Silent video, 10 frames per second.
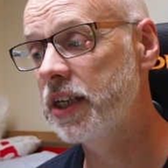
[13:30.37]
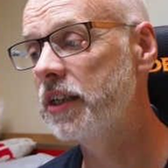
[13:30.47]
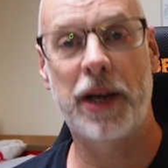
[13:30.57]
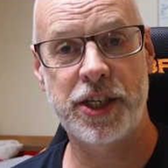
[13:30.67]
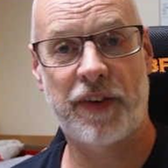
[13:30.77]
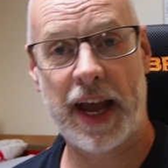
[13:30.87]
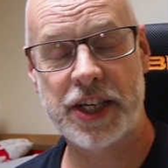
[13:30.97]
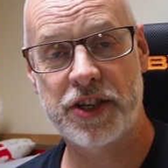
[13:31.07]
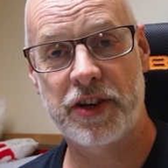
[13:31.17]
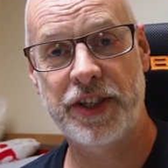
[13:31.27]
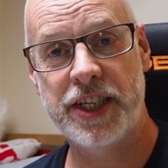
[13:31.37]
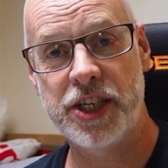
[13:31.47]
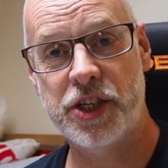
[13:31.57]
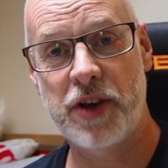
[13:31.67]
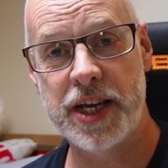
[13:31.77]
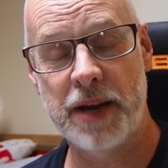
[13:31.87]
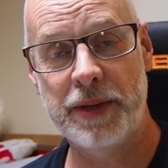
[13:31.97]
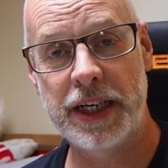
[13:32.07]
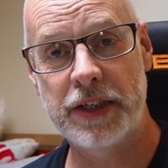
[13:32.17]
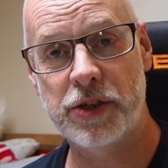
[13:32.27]
Plus factor, I think it's great. I
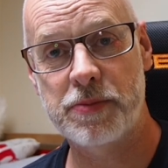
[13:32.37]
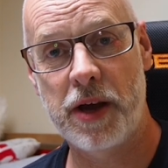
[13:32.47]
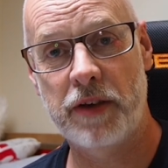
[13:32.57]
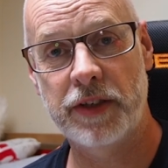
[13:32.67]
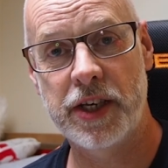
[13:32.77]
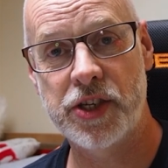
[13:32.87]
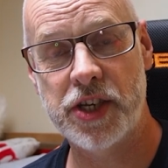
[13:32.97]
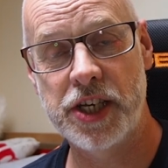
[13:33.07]
mean, it looks marvellous.